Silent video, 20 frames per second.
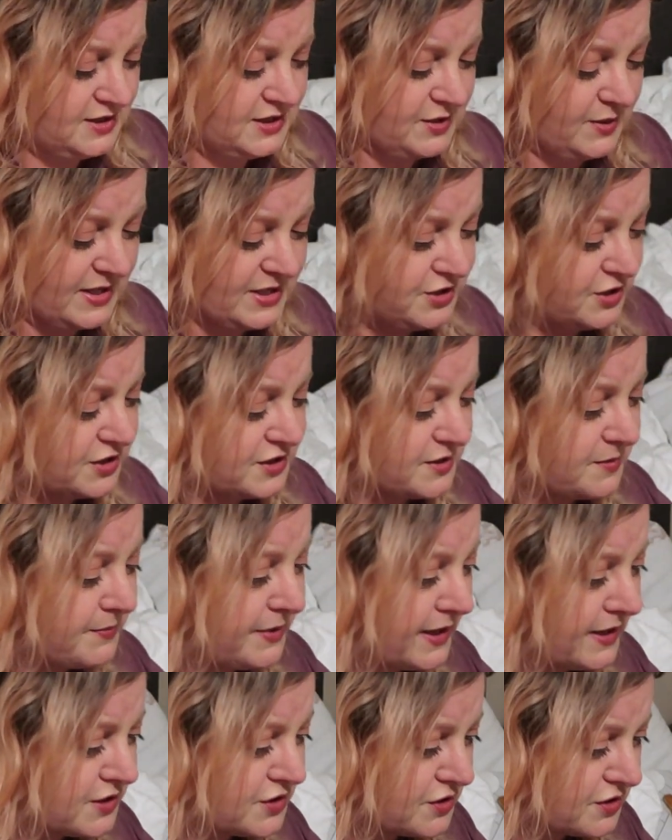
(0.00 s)
So I took some
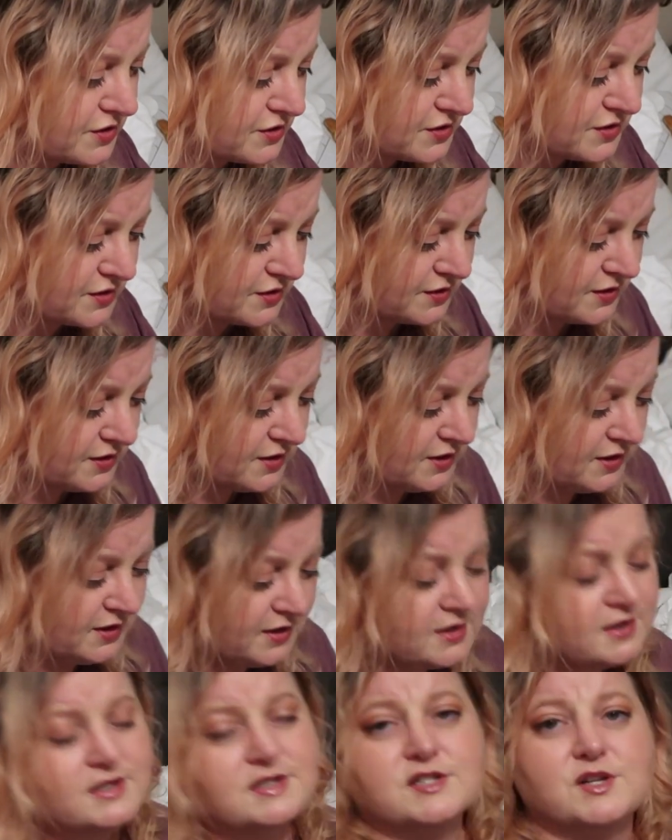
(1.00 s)
pictures
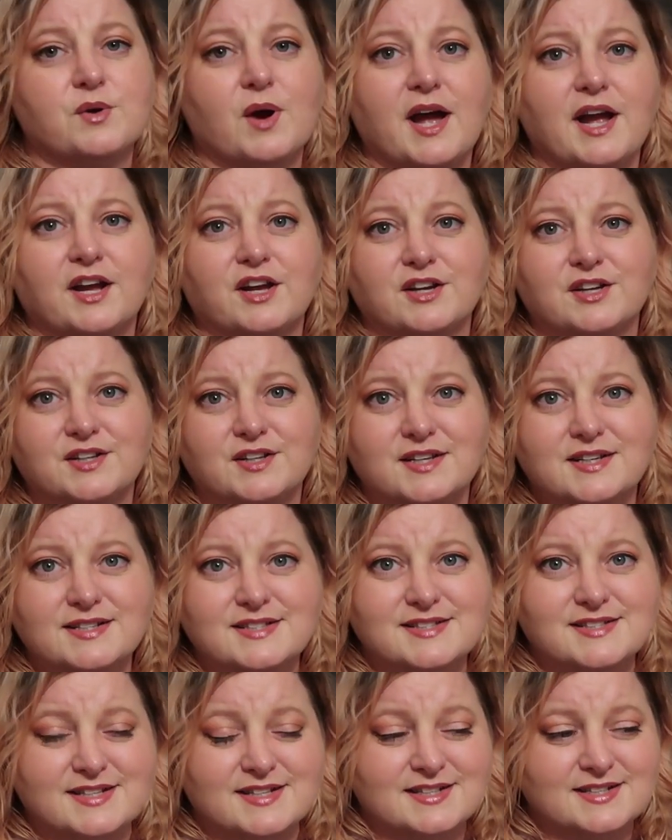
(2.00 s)
so I could
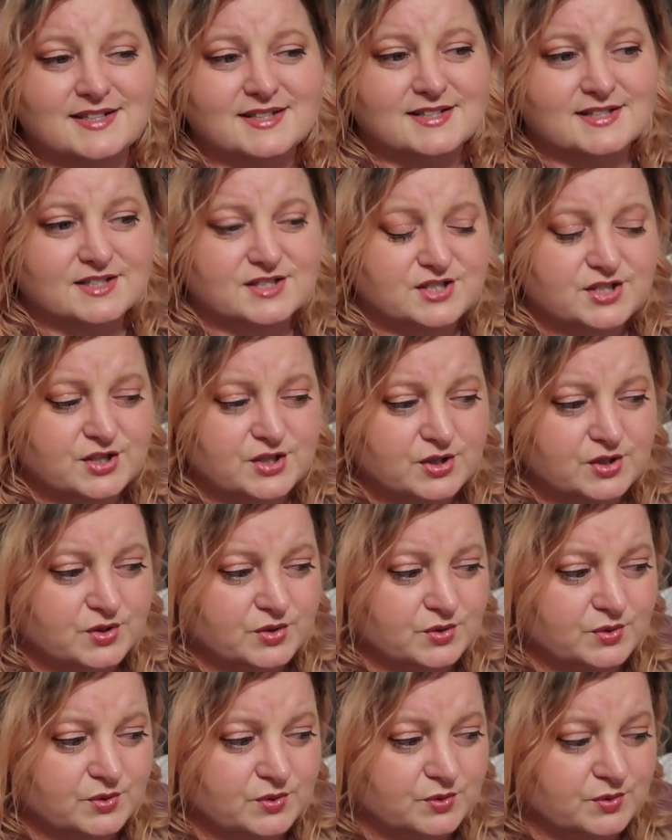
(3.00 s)
send it
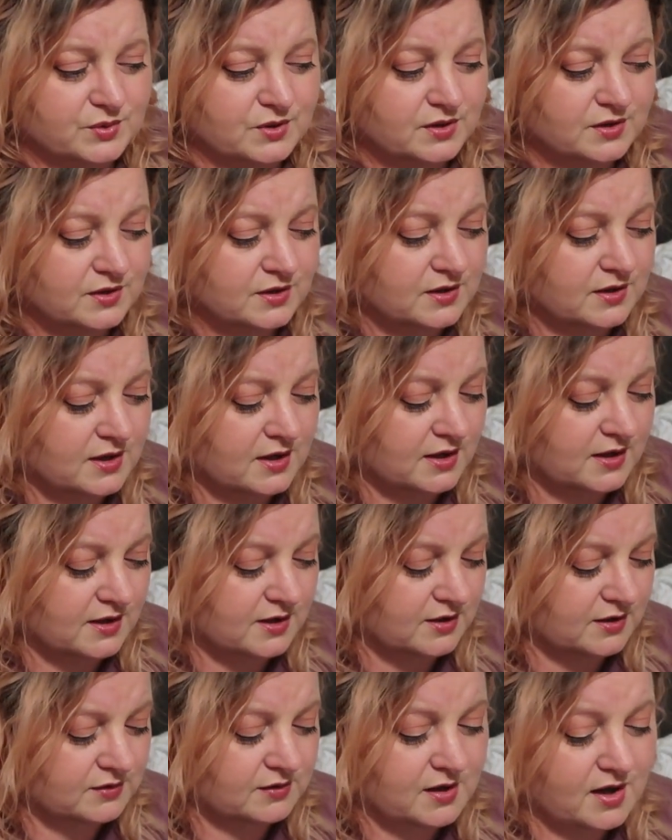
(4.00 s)
to
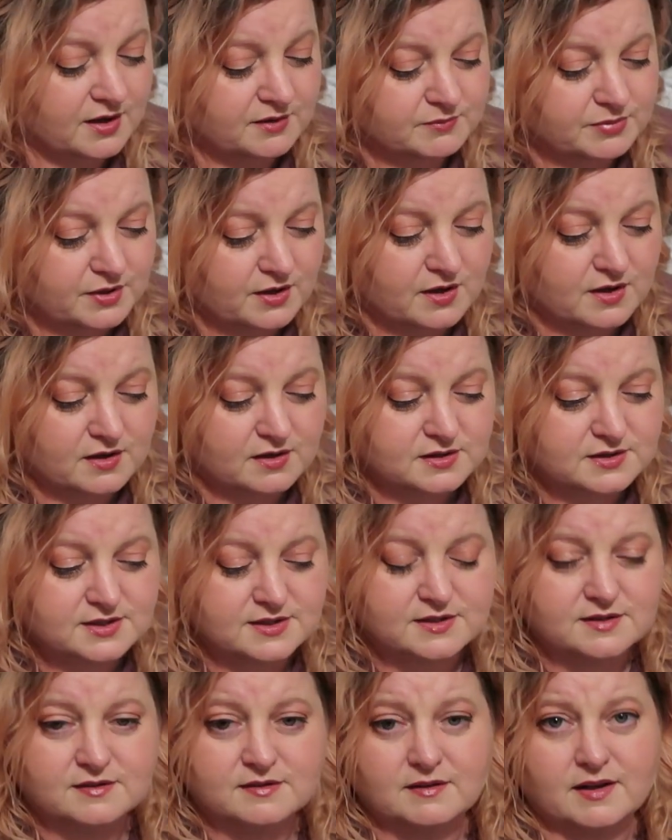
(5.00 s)
uh, Unplugged,
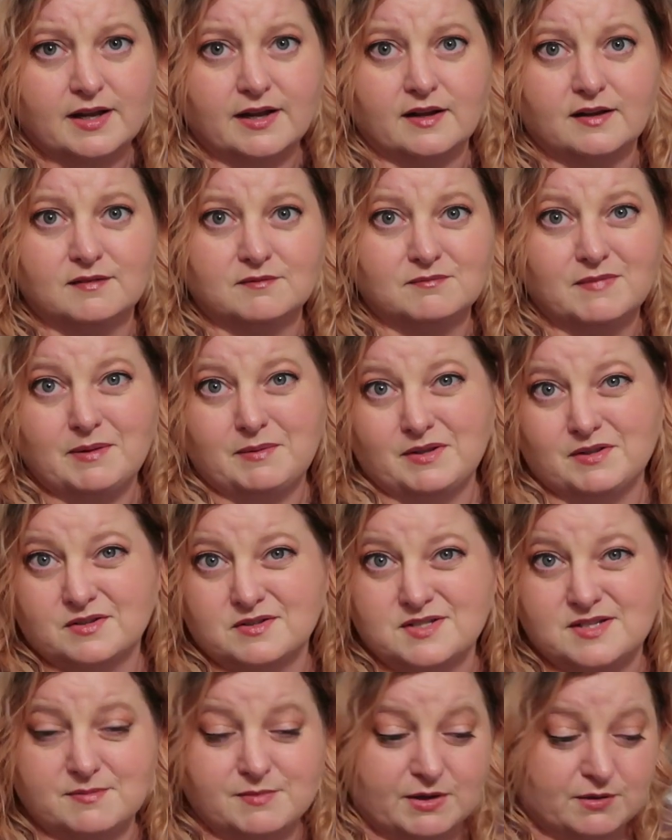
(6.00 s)
and maybe
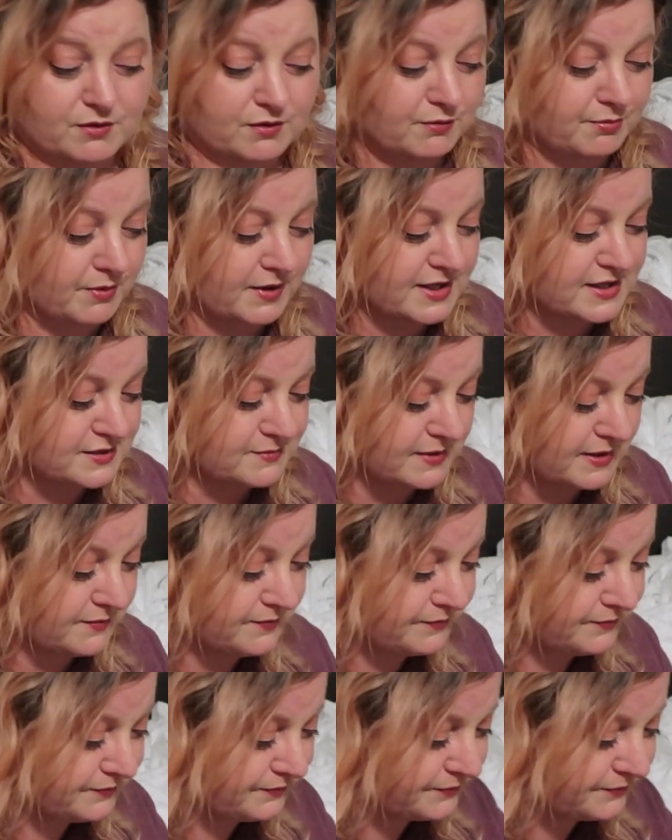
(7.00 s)
they'll send me a replacement.